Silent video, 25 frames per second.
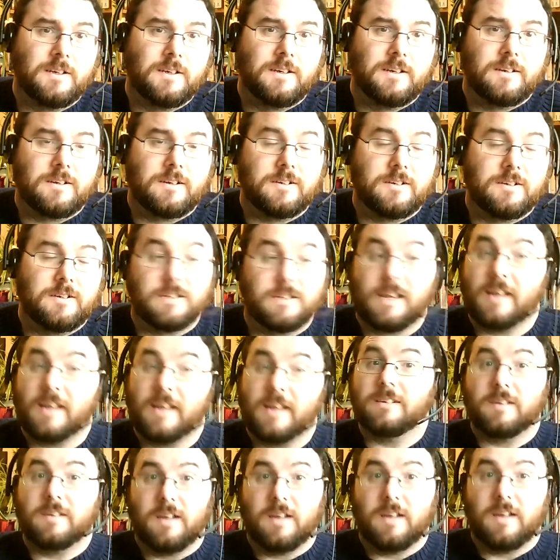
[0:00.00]
Because
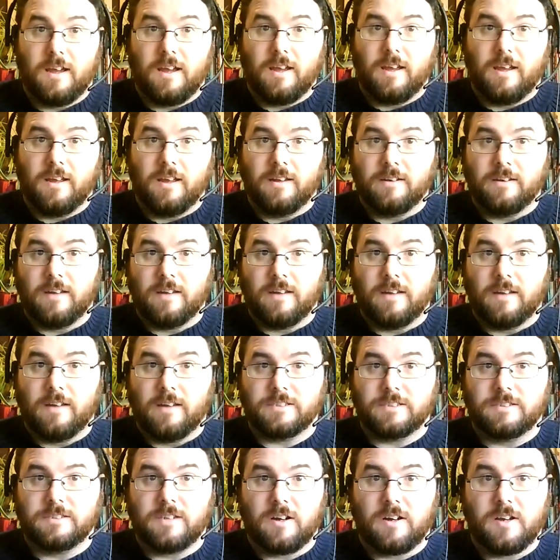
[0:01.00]
again, in
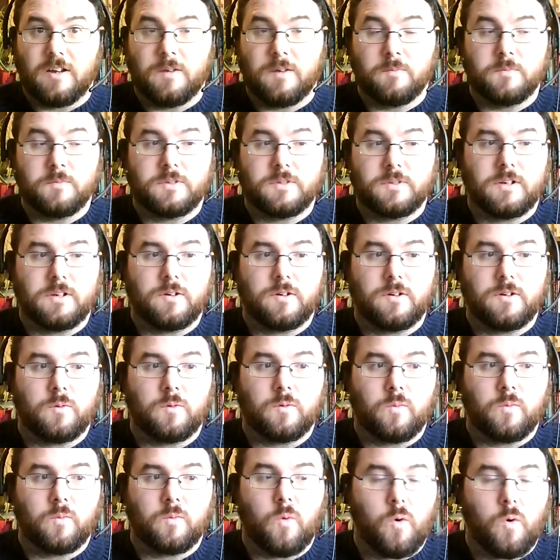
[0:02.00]
ancient times,
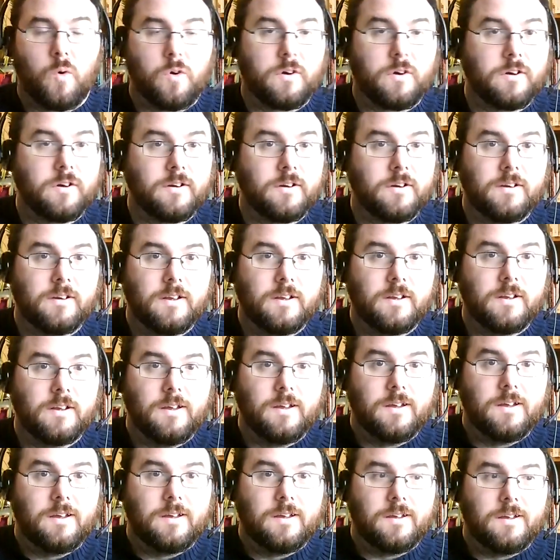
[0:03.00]
water,
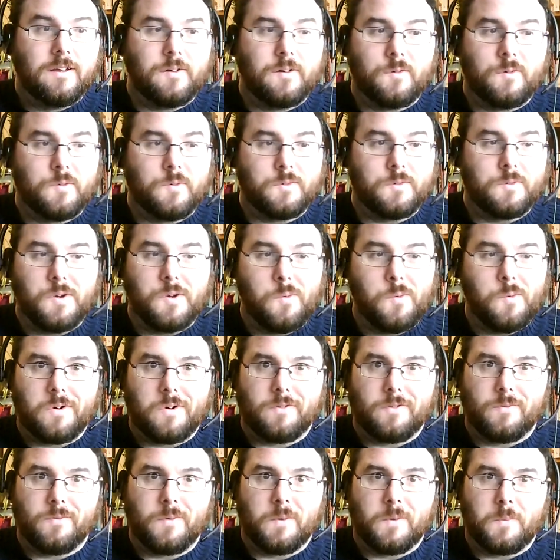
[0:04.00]
there was no
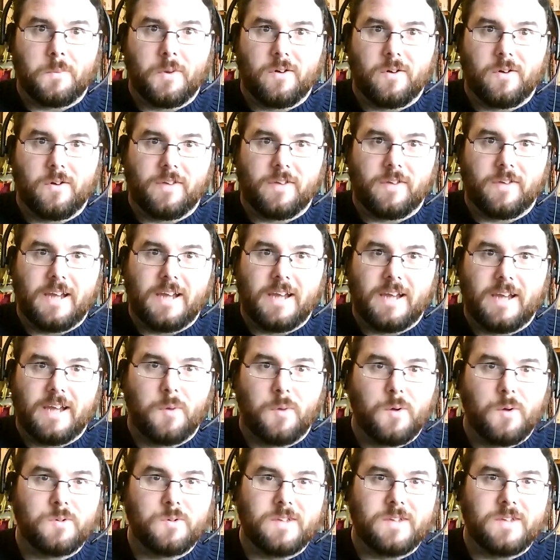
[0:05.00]
water purification
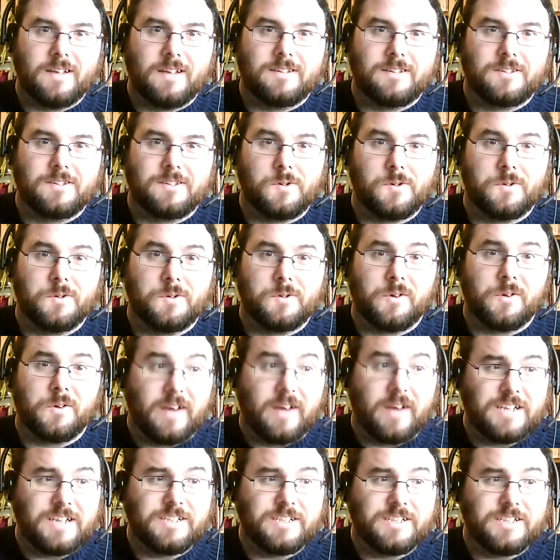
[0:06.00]
process, so you
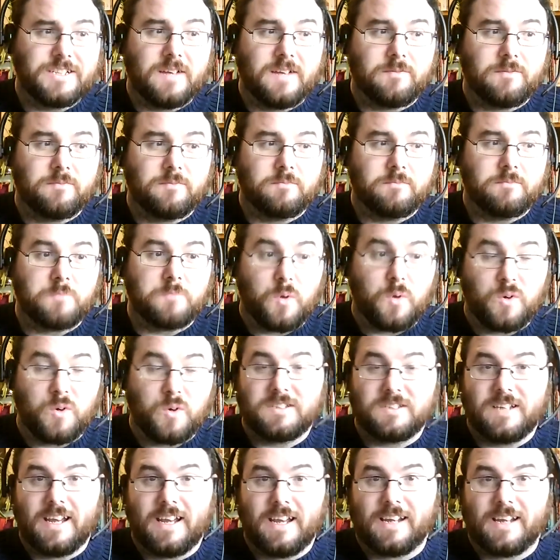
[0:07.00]
could actually get more
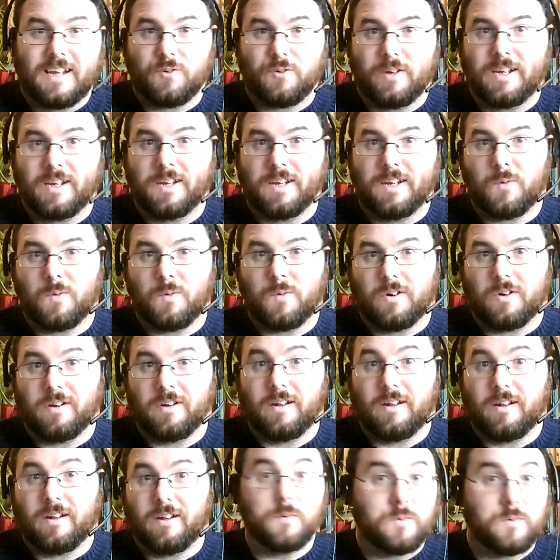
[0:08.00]
sick drinking water
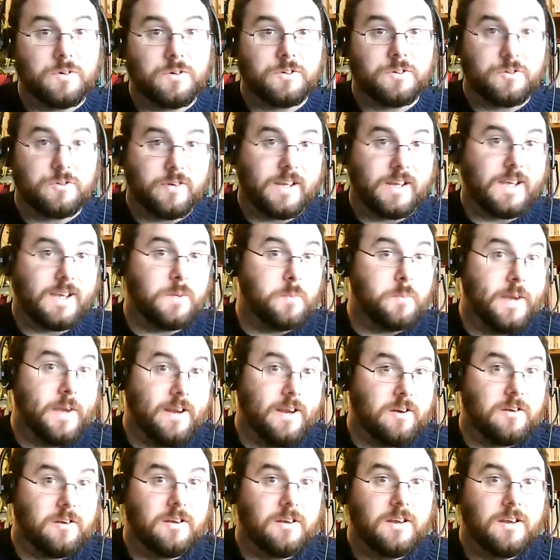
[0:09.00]
than you would drinking
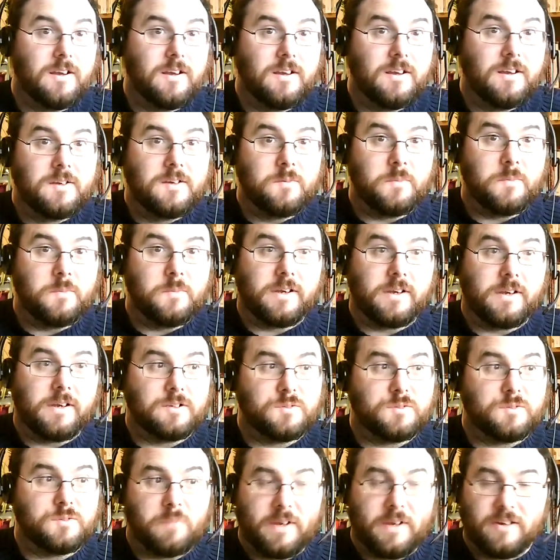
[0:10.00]
beer,
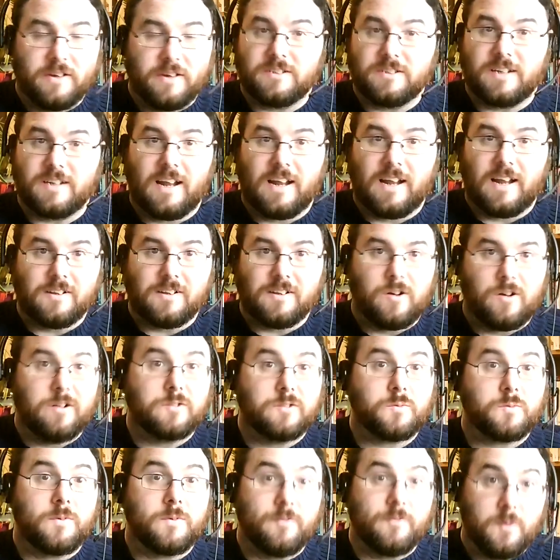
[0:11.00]
because beers and
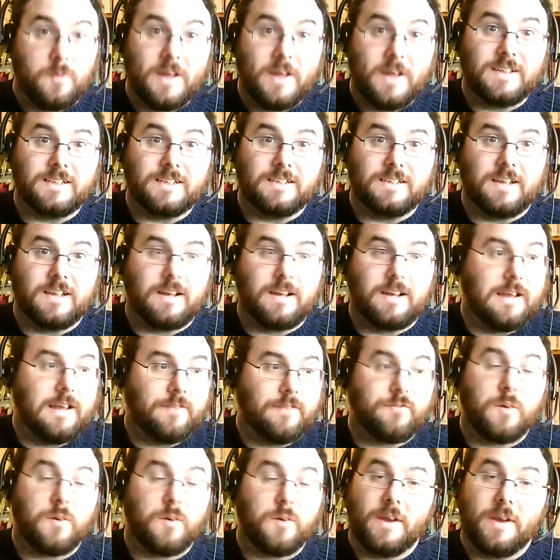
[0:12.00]
alcohols were fermented, and
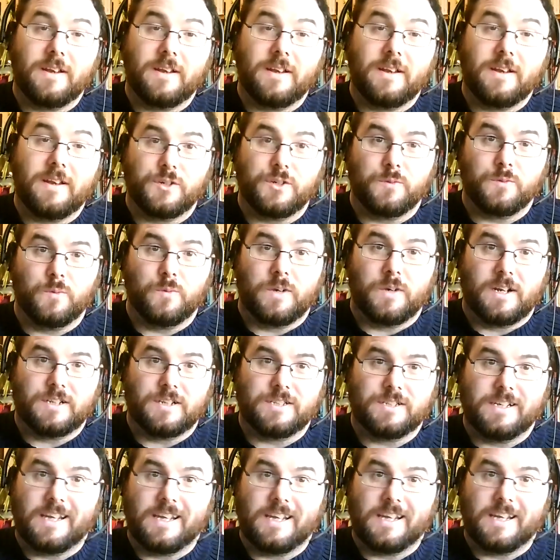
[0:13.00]
that fermentation would
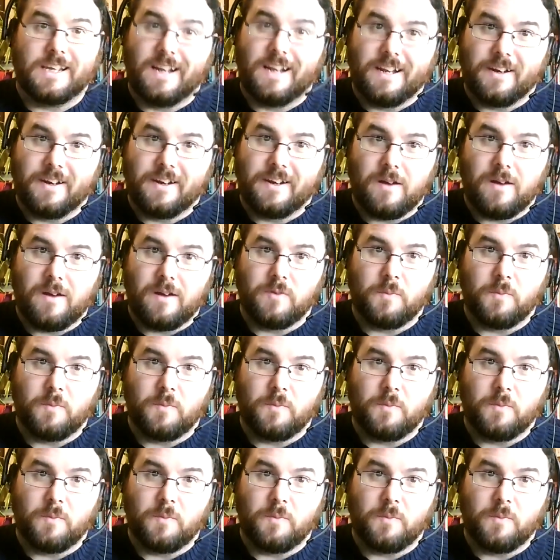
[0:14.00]
actually kill any harmful